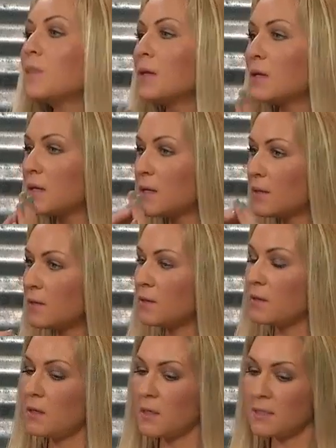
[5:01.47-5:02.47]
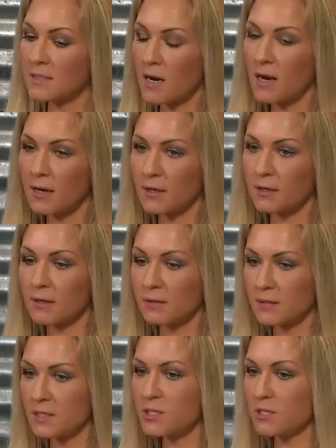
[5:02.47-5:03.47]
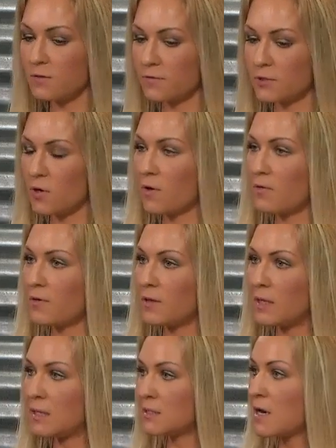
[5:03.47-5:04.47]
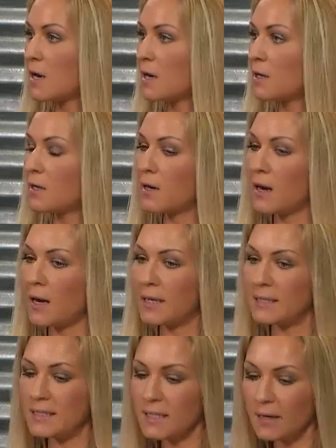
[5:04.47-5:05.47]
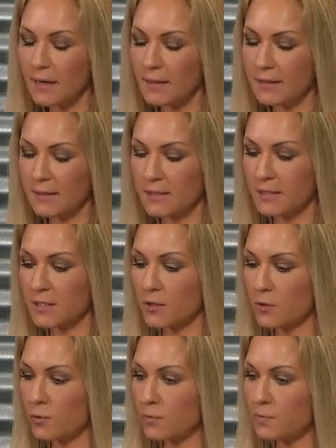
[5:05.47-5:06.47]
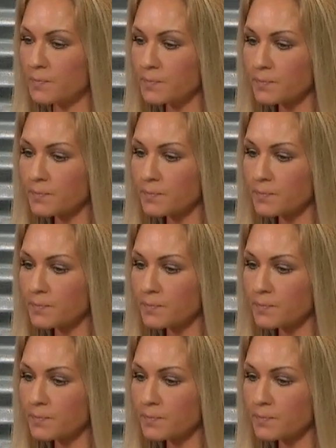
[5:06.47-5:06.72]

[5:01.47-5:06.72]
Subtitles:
in digital photography, the entire idea is to